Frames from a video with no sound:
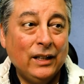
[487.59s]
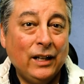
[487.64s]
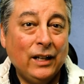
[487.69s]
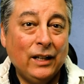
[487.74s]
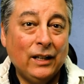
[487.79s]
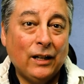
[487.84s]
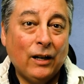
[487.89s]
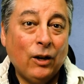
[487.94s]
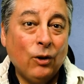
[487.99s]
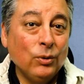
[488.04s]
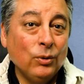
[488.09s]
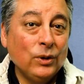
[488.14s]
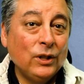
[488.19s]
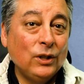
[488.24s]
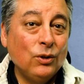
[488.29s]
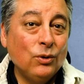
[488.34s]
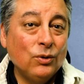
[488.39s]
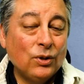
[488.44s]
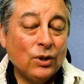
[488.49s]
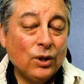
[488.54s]
and I only
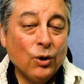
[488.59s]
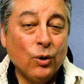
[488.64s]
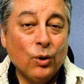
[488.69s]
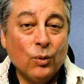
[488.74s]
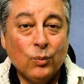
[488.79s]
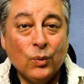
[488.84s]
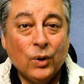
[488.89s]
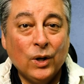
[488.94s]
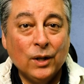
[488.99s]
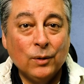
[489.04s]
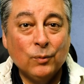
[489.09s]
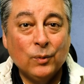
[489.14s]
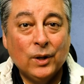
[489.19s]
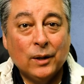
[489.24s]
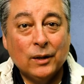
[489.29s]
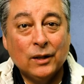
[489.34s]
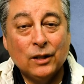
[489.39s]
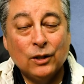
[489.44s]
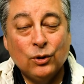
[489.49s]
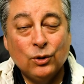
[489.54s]
use the O M one when
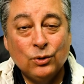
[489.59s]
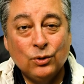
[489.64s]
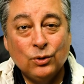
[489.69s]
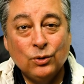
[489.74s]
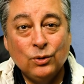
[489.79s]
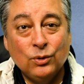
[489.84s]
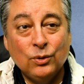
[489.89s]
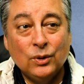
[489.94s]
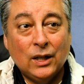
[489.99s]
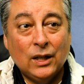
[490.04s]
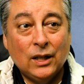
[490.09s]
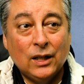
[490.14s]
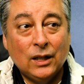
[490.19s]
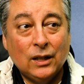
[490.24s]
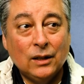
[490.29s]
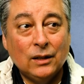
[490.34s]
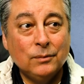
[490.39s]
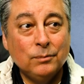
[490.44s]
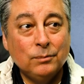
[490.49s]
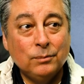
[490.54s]
I'm going to go do
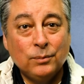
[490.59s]
uh,